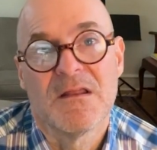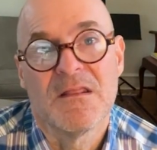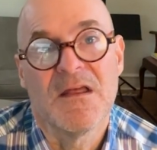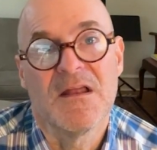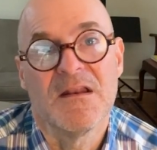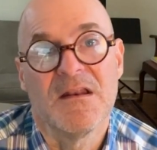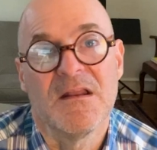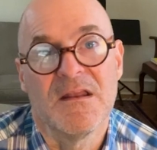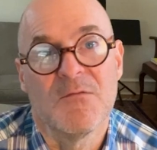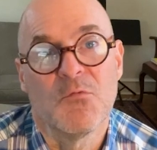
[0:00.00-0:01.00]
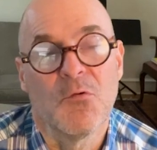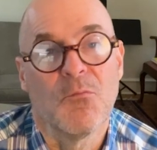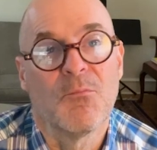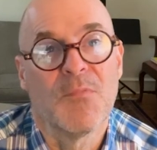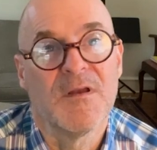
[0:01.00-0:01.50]
that it
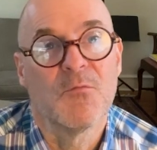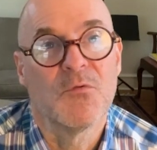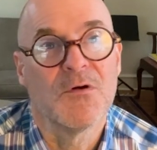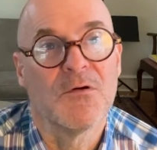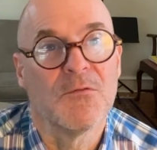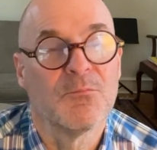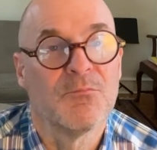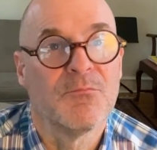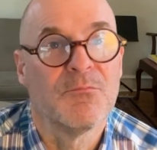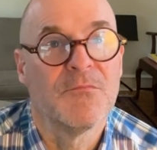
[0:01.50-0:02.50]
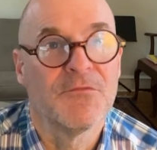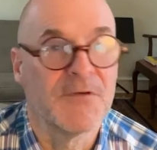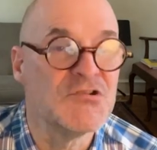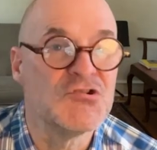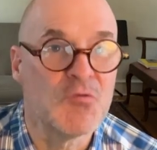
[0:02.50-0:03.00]
will
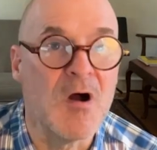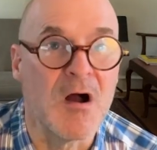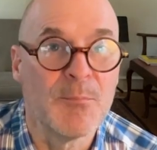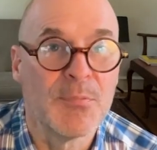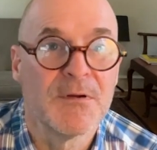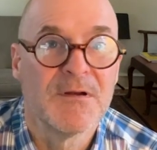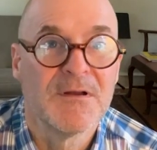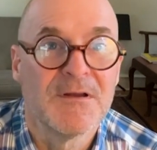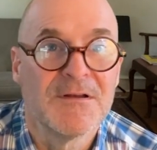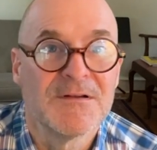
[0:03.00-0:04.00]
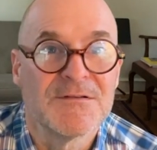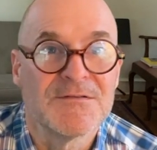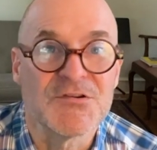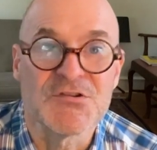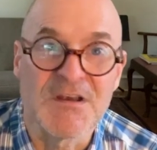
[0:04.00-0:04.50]
freeze you up,
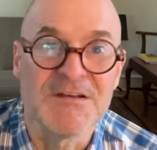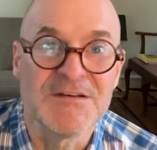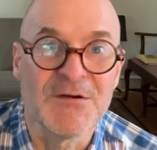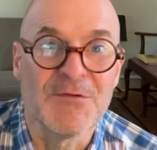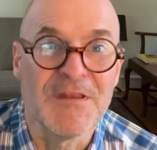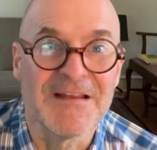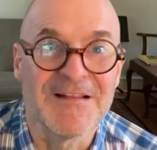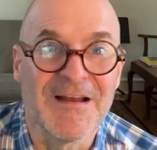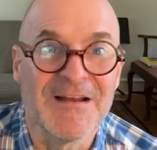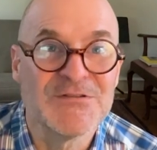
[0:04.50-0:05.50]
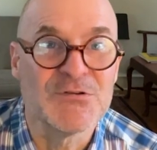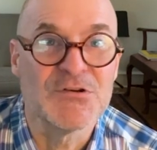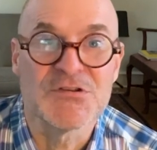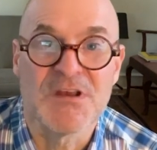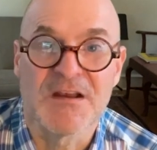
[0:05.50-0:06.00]
just like a deer in the headlights, or
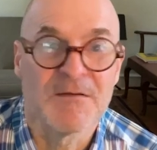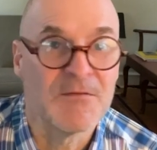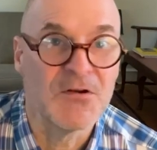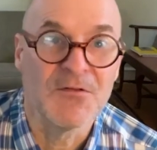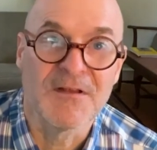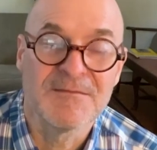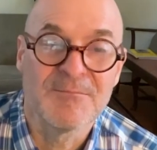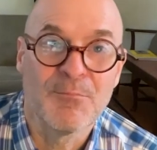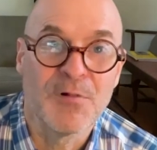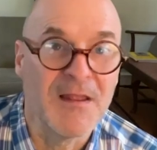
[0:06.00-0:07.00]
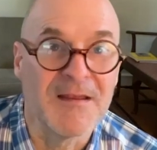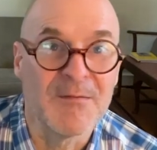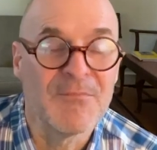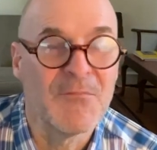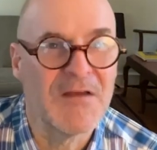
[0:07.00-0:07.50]
just like, you know, like
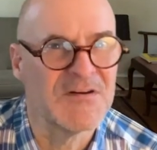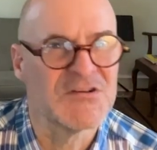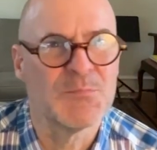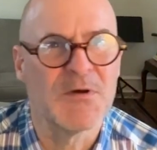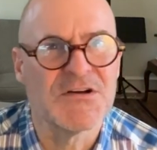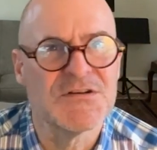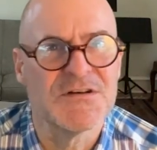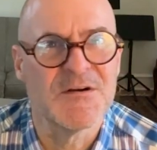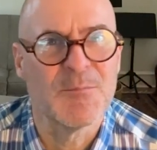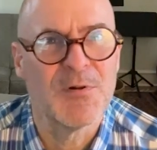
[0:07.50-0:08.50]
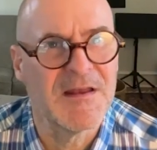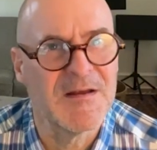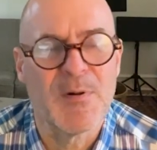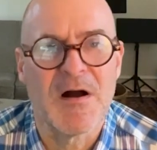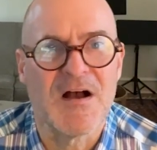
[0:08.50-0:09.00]
playing, we have an expression here,
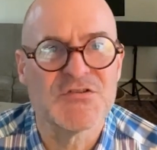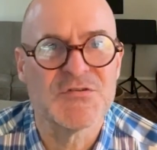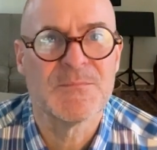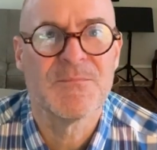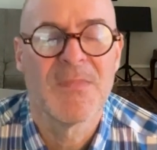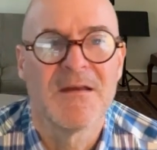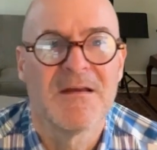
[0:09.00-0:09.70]
playing possum.